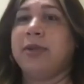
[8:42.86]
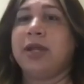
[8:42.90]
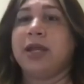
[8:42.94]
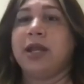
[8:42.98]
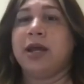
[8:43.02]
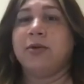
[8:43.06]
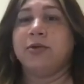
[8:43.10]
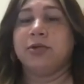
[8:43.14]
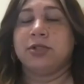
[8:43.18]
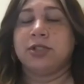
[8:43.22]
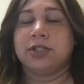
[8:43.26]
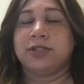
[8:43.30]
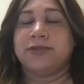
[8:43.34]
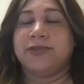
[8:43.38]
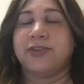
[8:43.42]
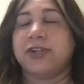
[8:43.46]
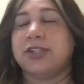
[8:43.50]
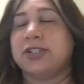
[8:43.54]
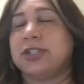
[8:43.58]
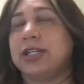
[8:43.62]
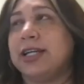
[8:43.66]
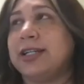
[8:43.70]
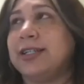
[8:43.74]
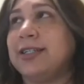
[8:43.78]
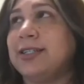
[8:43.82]
mean, I would just
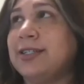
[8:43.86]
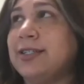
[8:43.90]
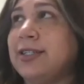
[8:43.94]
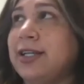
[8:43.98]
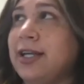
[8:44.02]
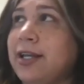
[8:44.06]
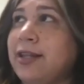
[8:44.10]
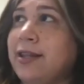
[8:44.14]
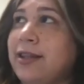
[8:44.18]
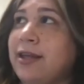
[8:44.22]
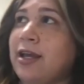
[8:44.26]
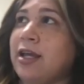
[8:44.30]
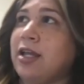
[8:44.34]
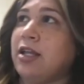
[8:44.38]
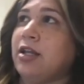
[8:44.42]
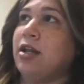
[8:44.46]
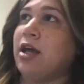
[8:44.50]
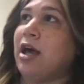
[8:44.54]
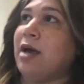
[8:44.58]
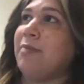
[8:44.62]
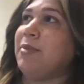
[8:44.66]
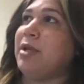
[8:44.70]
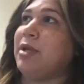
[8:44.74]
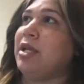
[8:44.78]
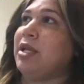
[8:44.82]
first like to say that,
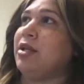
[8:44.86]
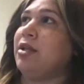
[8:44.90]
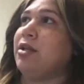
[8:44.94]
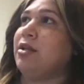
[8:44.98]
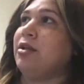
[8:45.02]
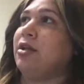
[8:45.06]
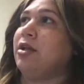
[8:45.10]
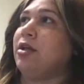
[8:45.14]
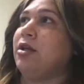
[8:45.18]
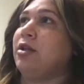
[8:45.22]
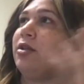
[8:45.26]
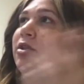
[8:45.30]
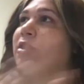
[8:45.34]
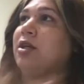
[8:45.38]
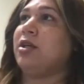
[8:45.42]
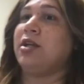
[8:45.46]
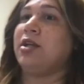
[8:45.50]
I mean, the